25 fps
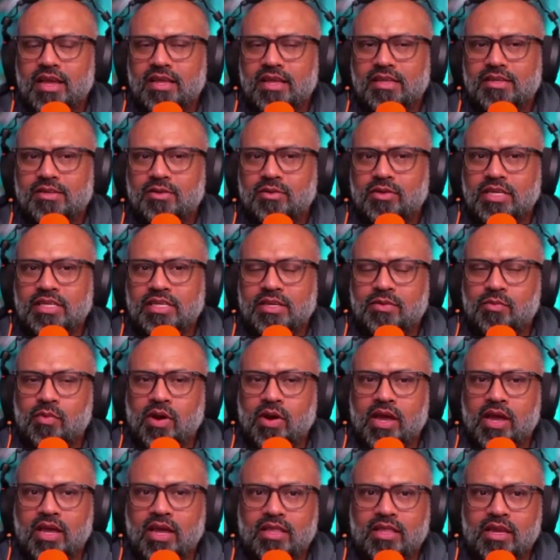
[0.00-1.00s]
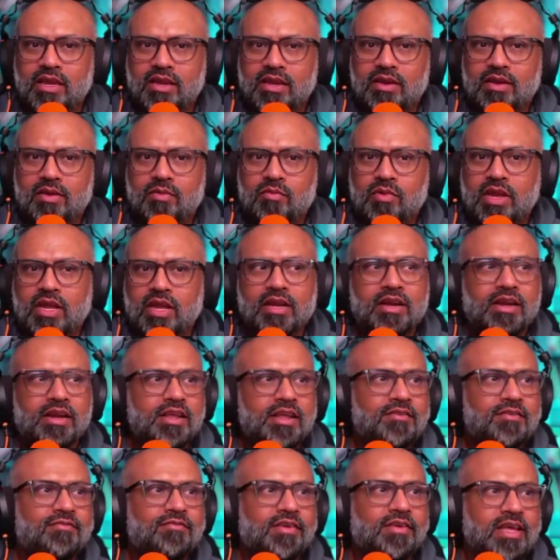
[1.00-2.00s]
Yeah, so this is why I think we can
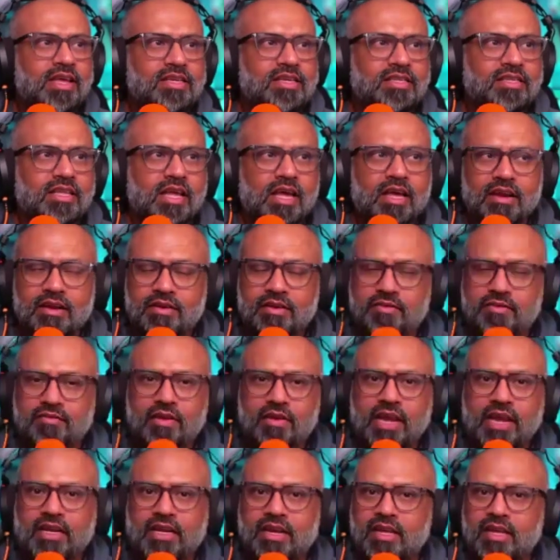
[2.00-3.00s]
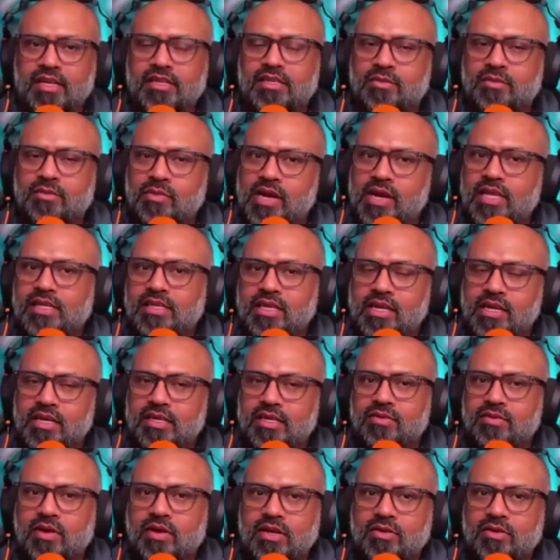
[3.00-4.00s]
rephrase that, reflecting,
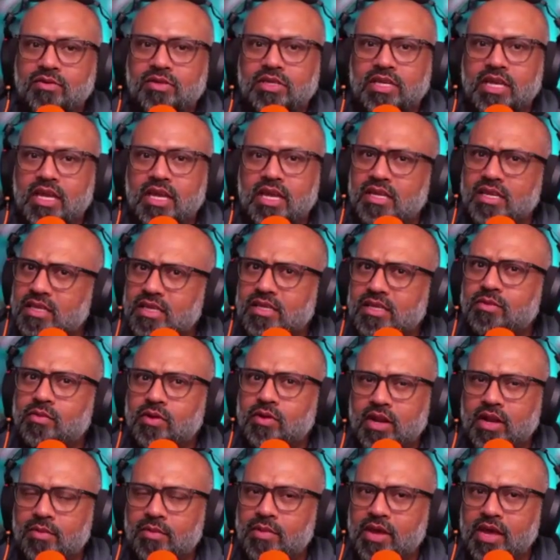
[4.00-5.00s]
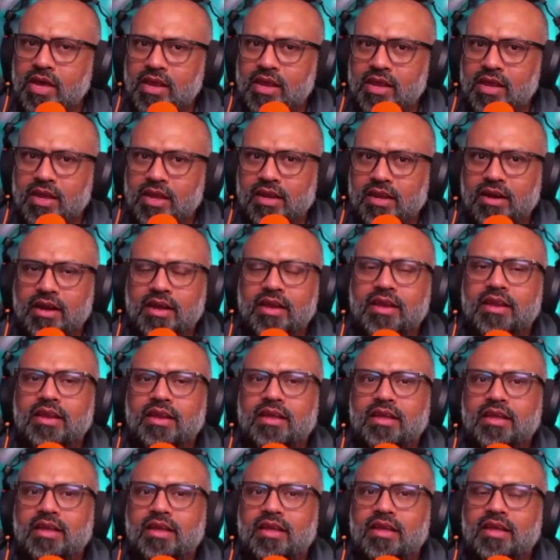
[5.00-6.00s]
summarizing as well to see, is this what I'm hearing, right?
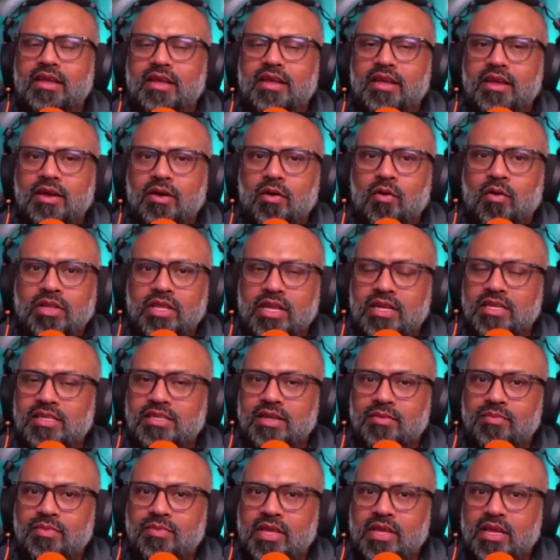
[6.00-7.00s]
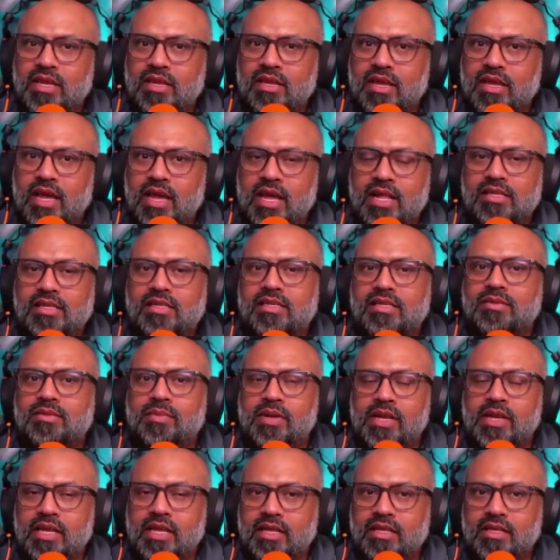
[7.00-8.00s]
Or there is something else
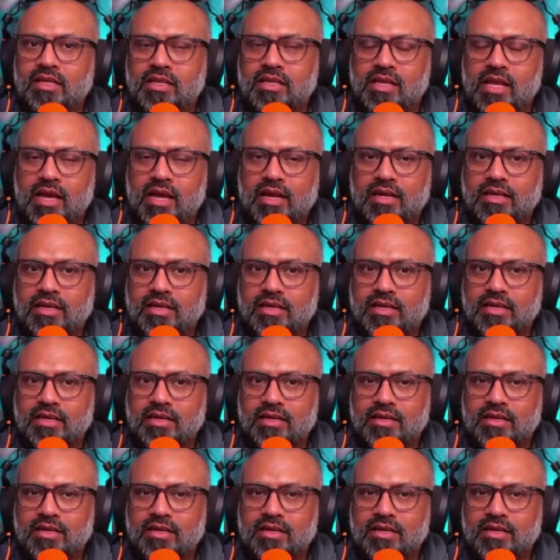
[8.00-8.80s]
beneath that.